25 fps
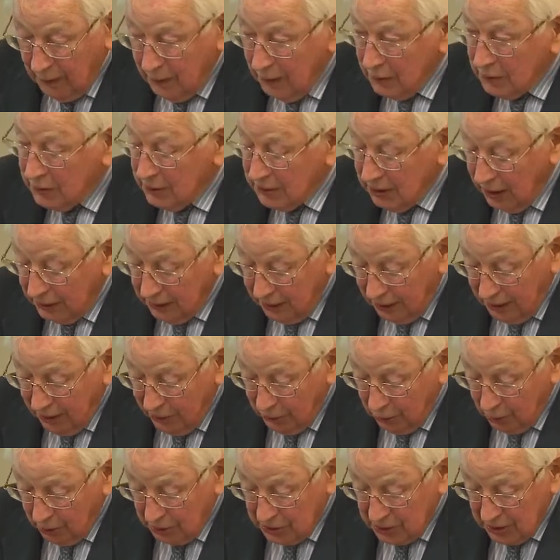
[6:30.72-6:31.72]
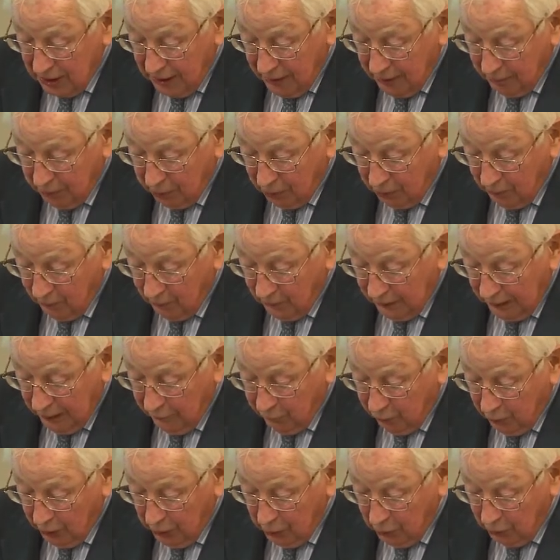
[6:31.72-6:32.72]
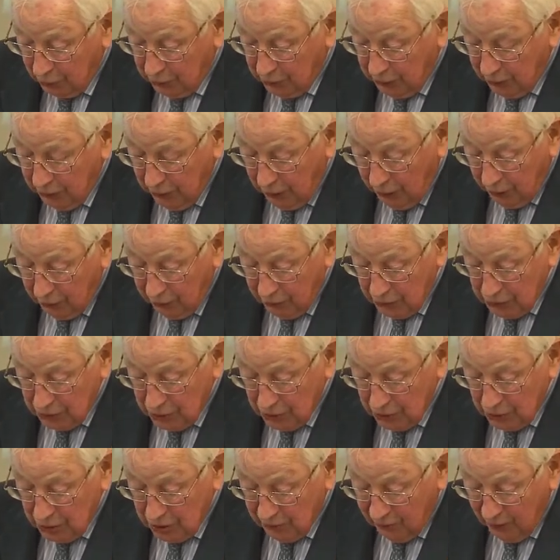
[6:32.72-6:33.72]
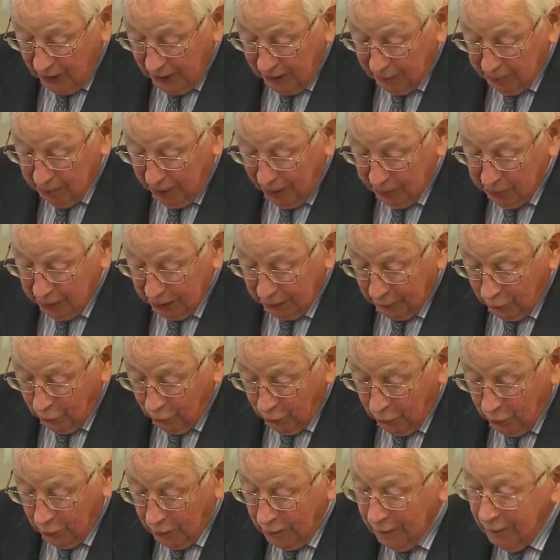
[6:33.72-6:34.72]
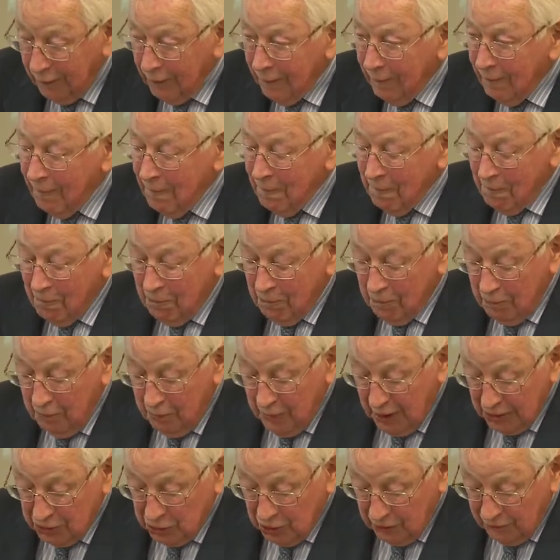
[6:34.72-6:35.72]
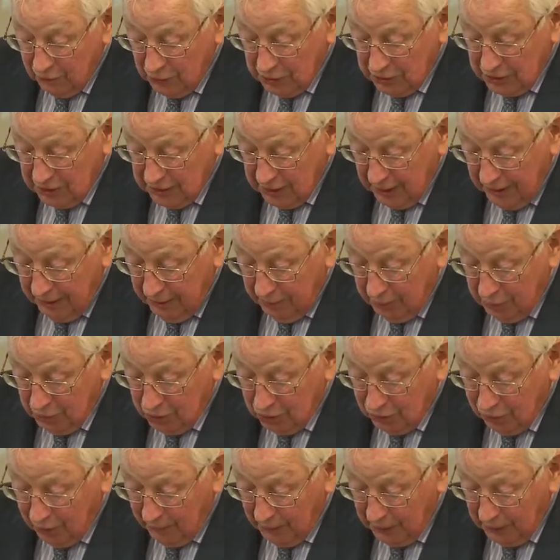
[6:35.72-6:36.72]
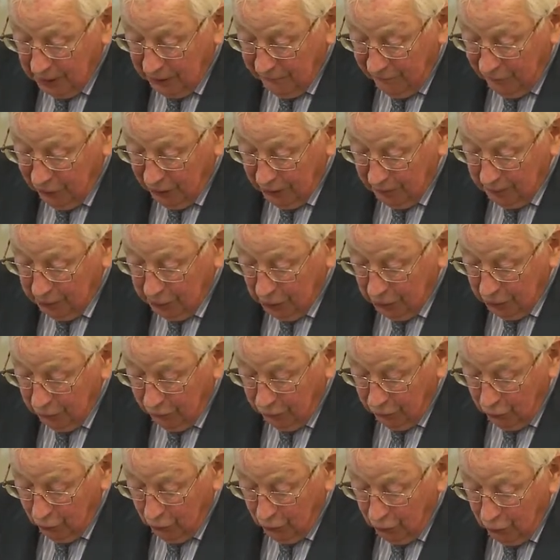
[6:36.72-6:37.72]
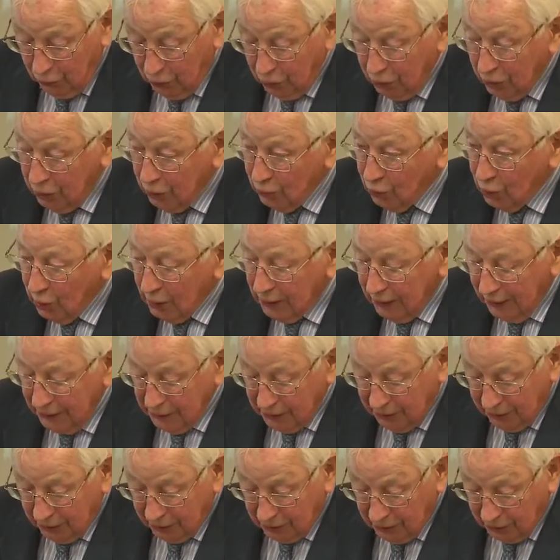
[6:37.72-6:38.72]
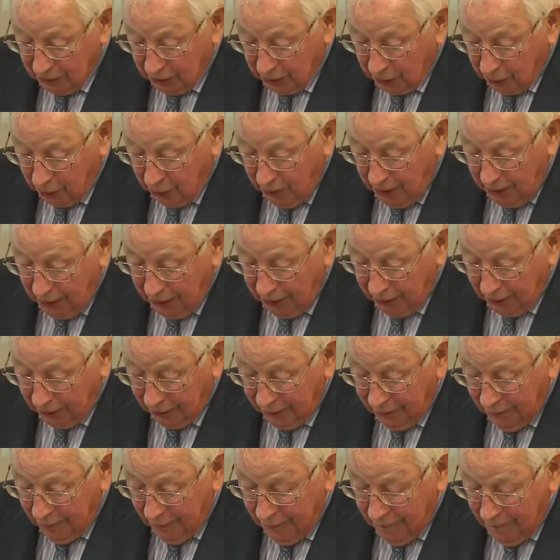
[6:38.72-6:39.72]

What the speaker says: To take another example, if we look to the origins of our public law, much of it stems from the development of law relating to the Crown.